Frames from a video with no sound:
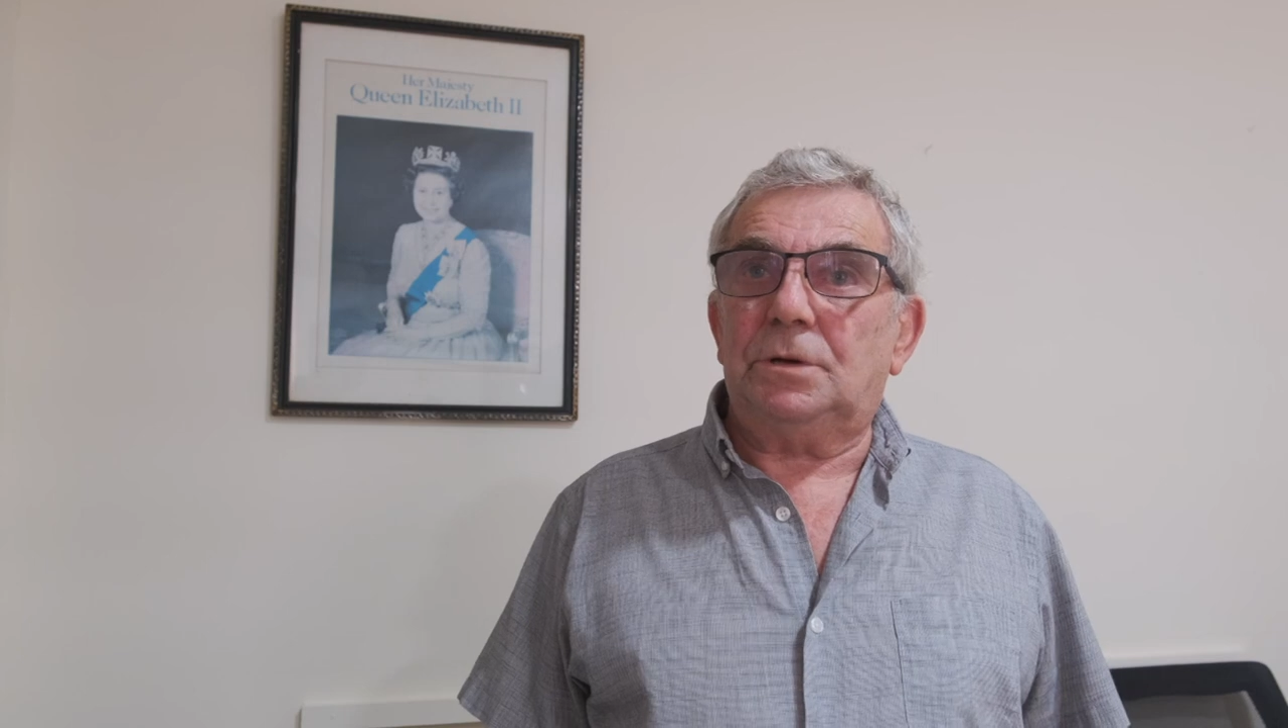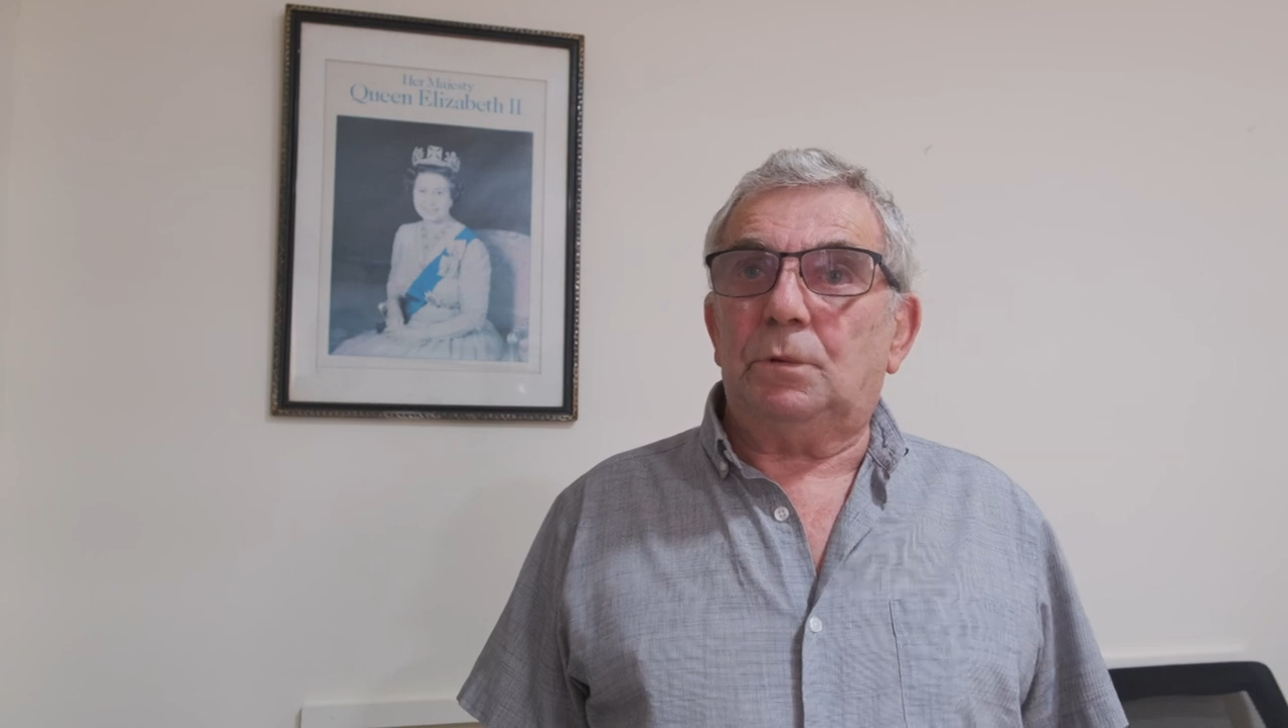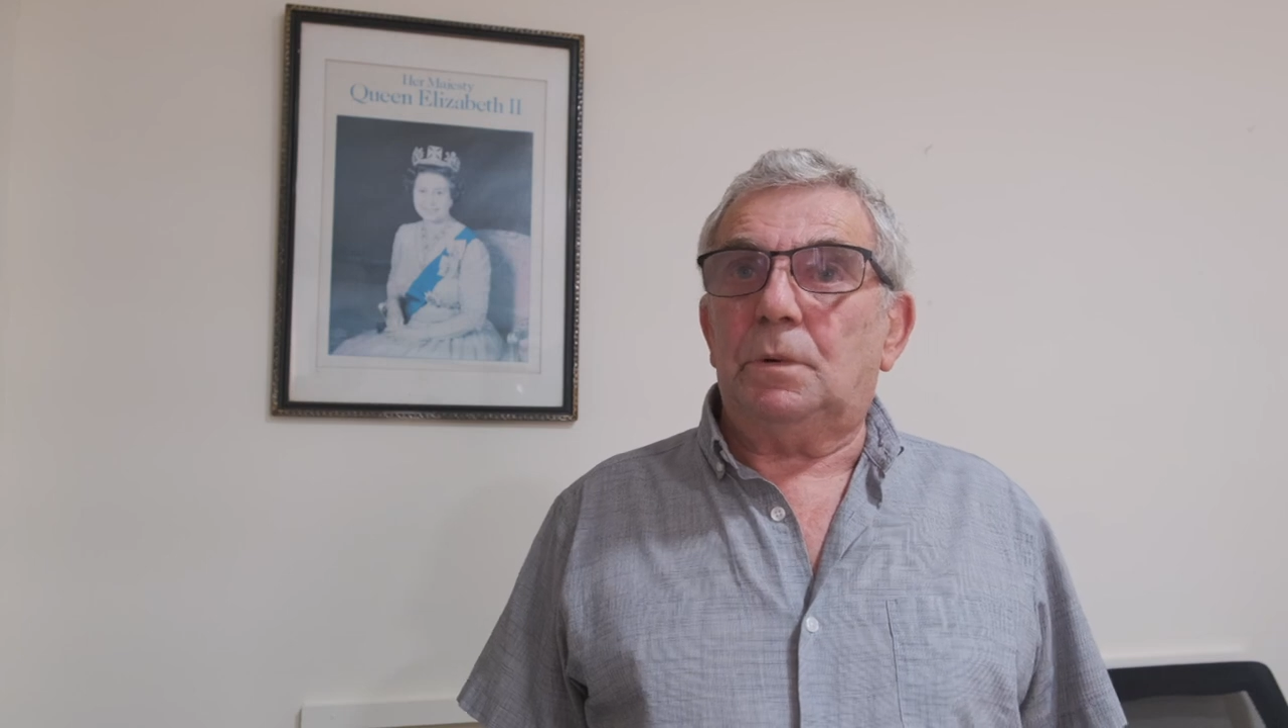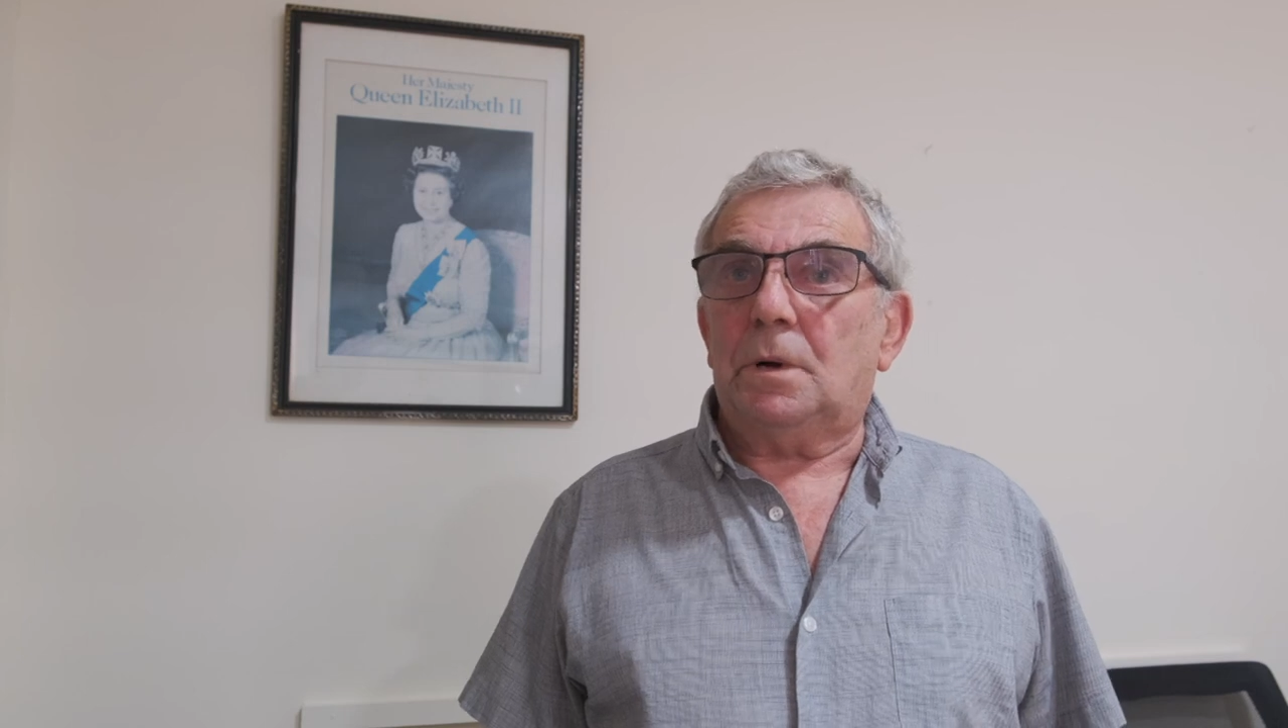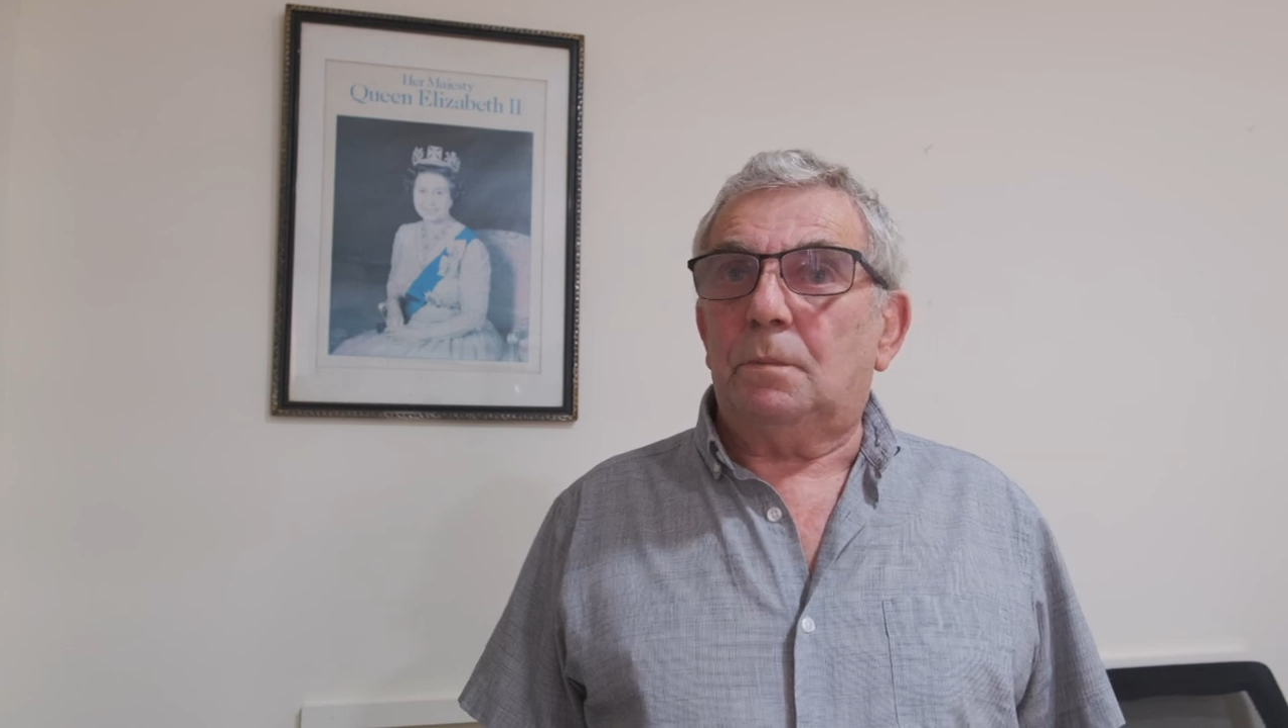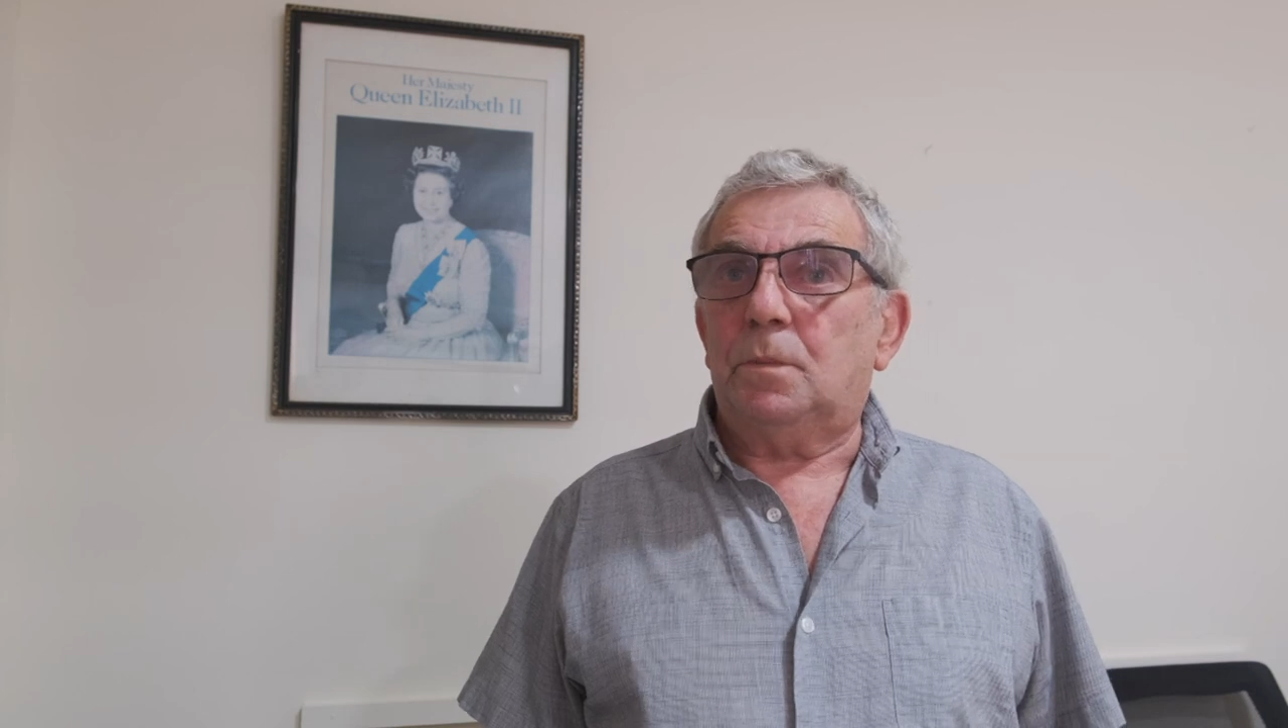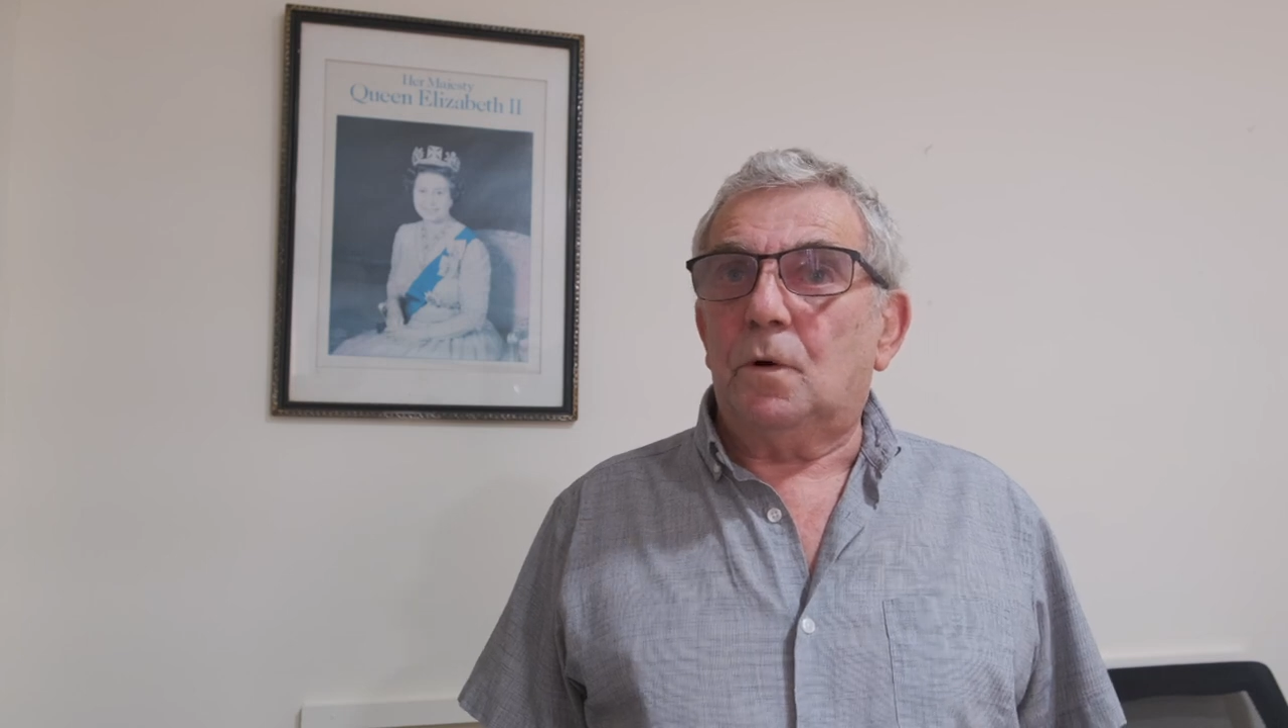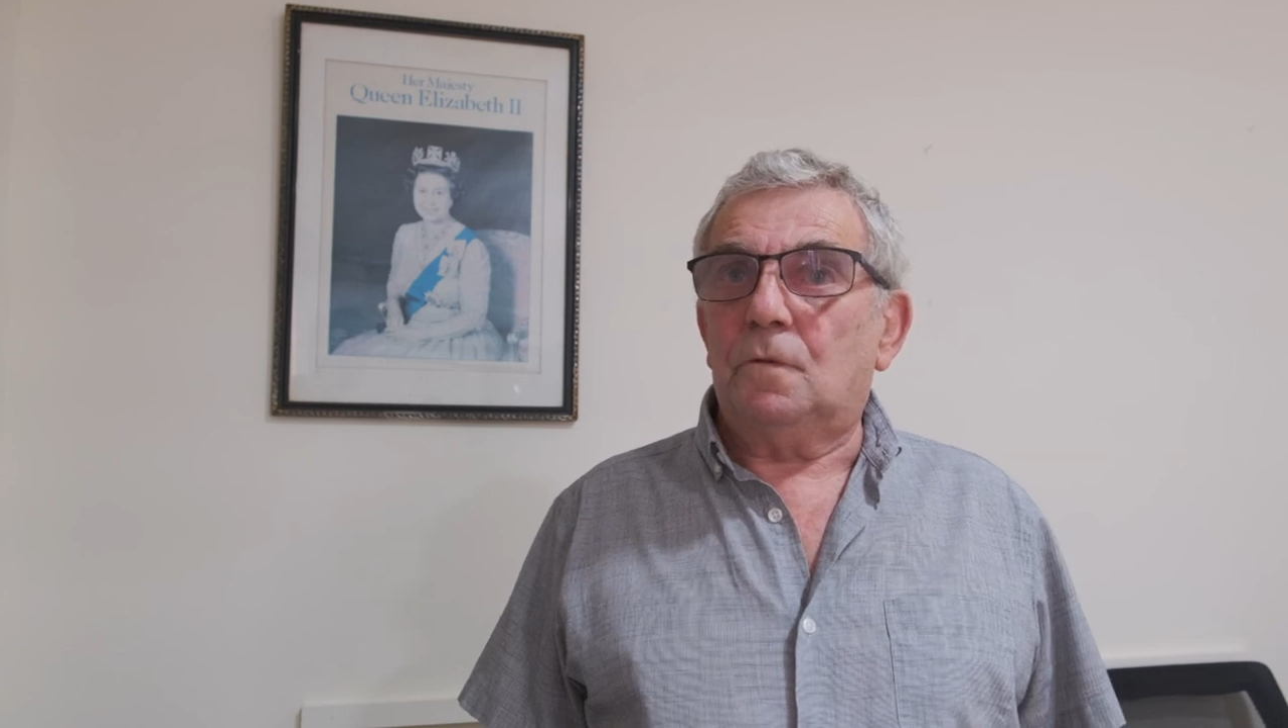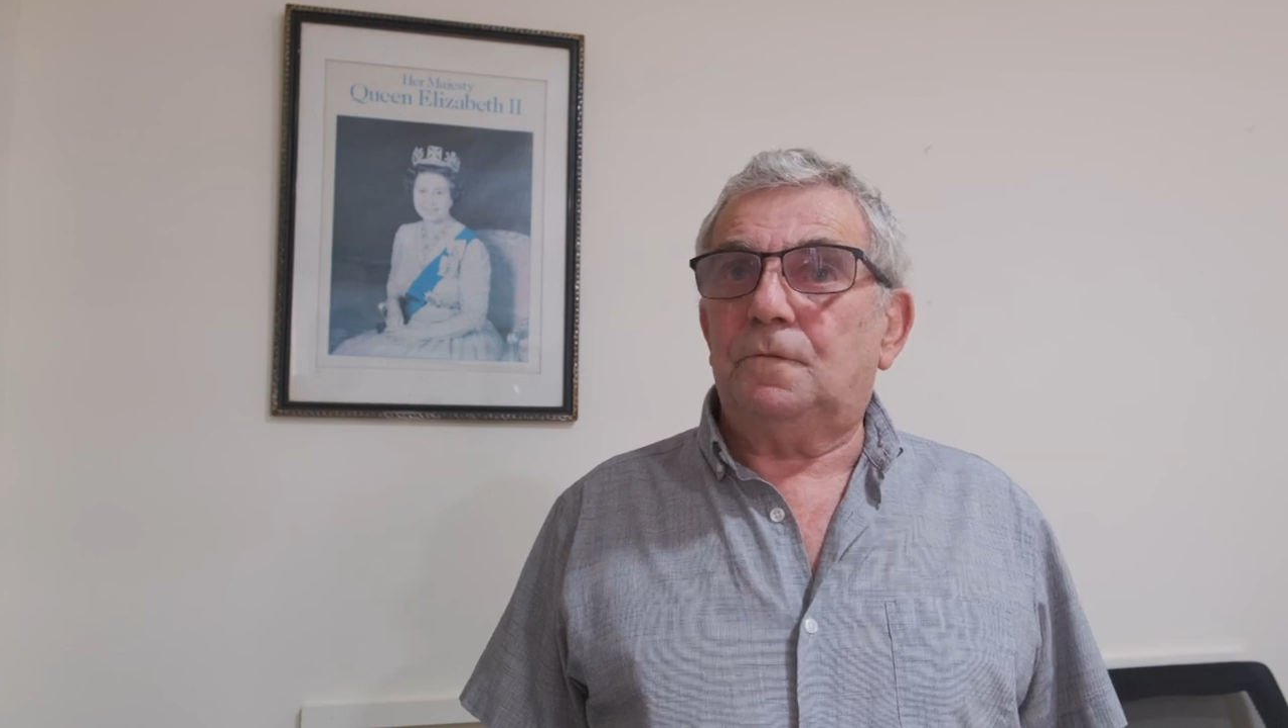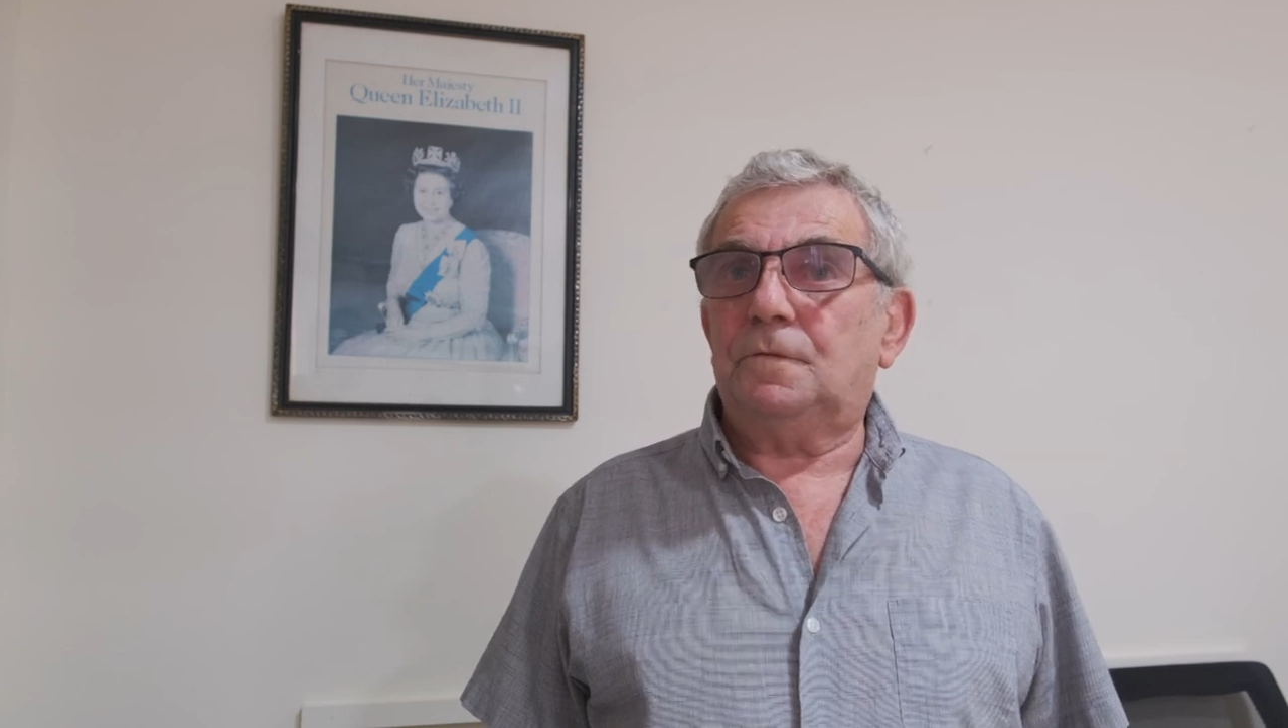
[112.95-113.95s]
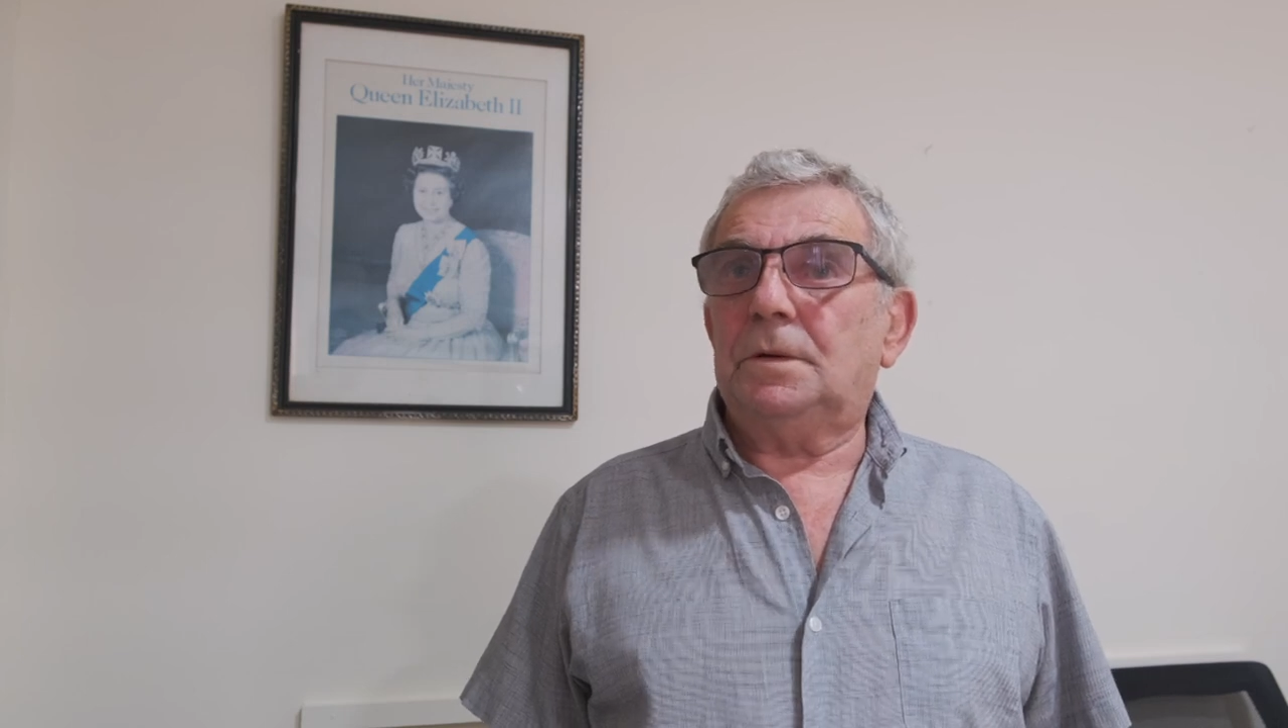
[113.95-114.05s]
We were both